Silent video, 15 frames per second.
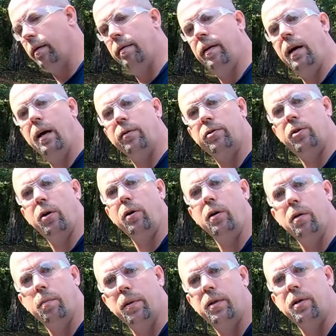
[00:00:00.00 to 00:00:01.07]
And then I'll show you
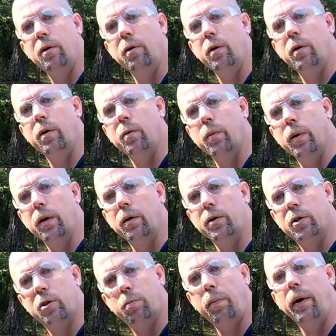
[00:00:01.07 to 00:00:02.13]
the material that we're going to
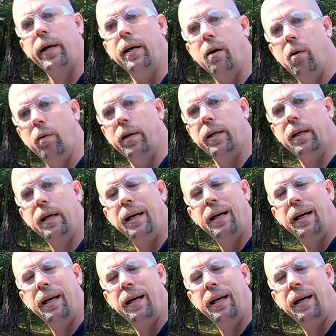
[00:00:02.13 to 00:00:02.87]
spray on it